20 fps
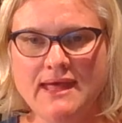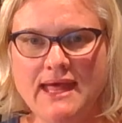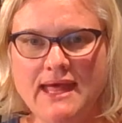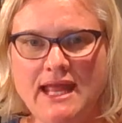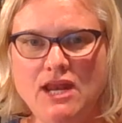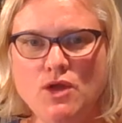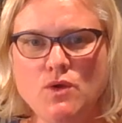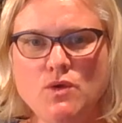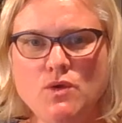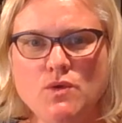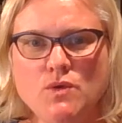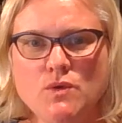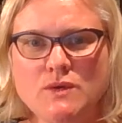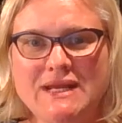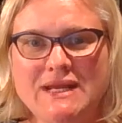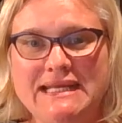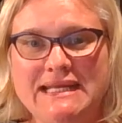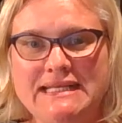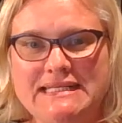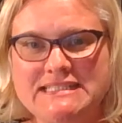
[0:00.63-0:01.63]
Hello,
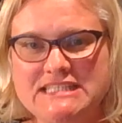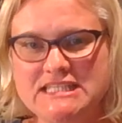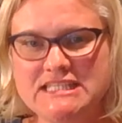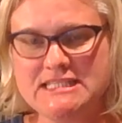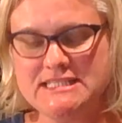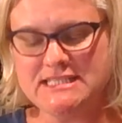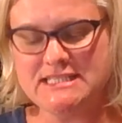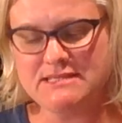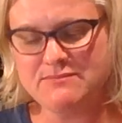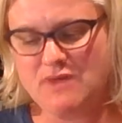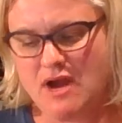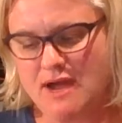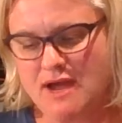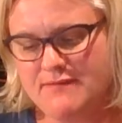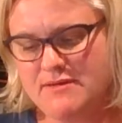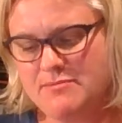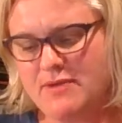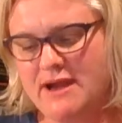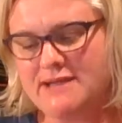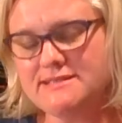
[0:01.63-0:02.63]
clinicians in
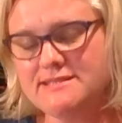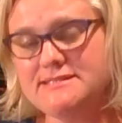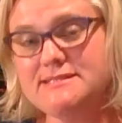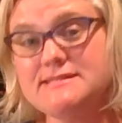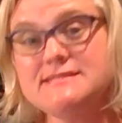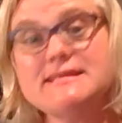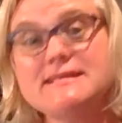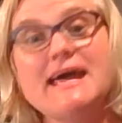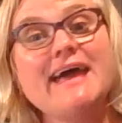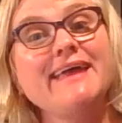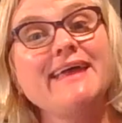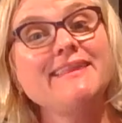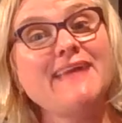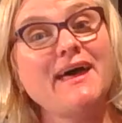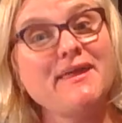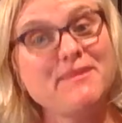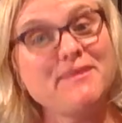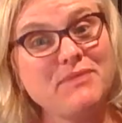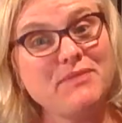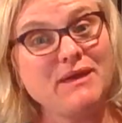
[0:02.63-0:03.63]
private practice and
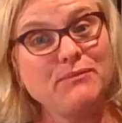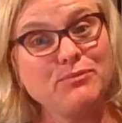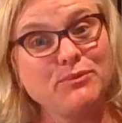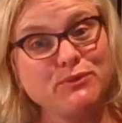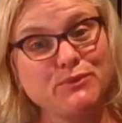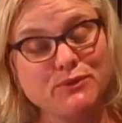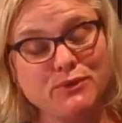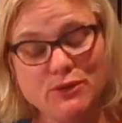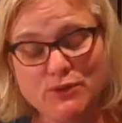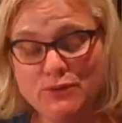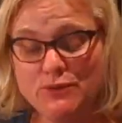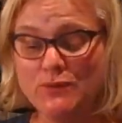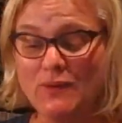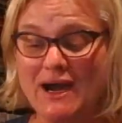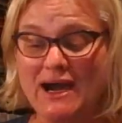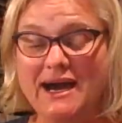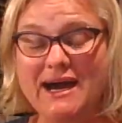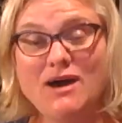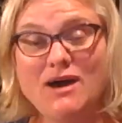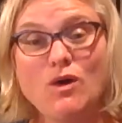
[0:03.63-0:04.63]
other people who
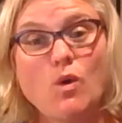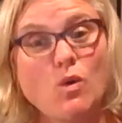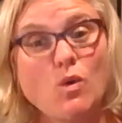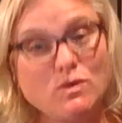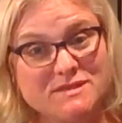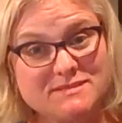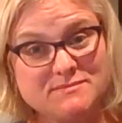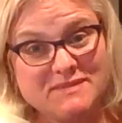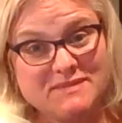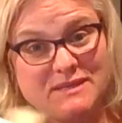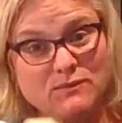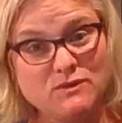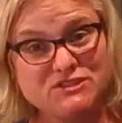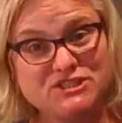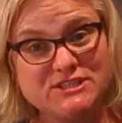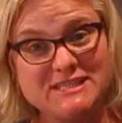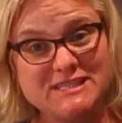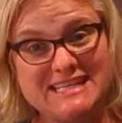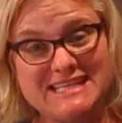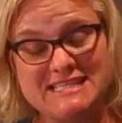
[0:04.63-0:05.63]
are awesomely
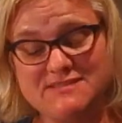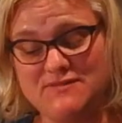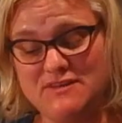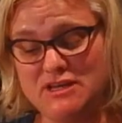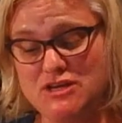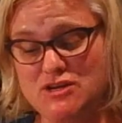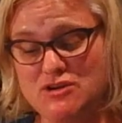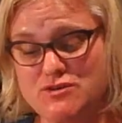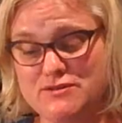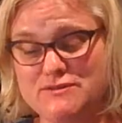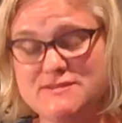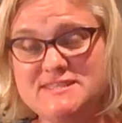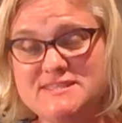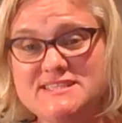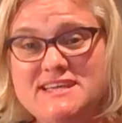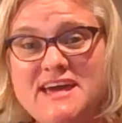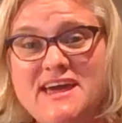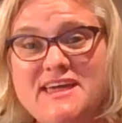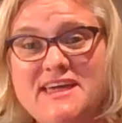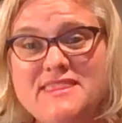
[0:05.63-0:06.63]
watching these videos.
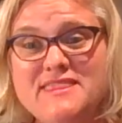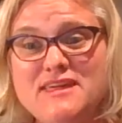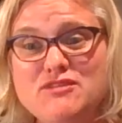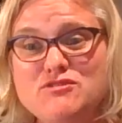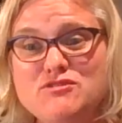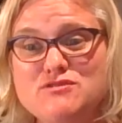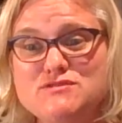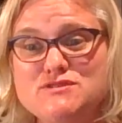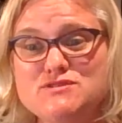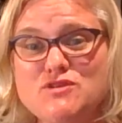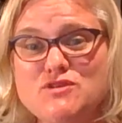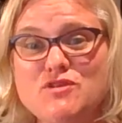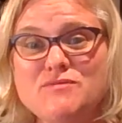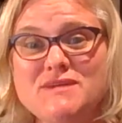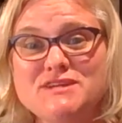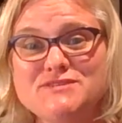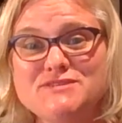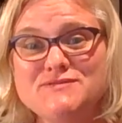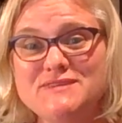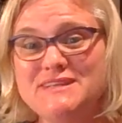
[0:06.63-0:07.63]
Thank you so
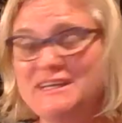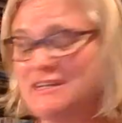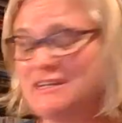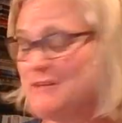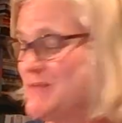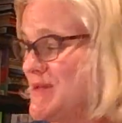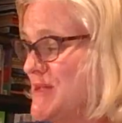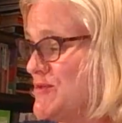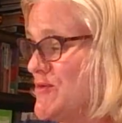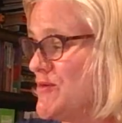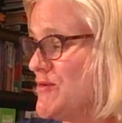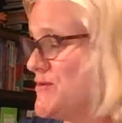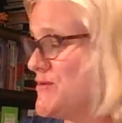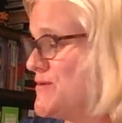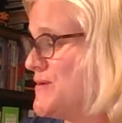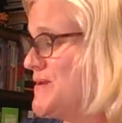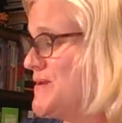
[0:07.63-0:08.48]
much for letting me know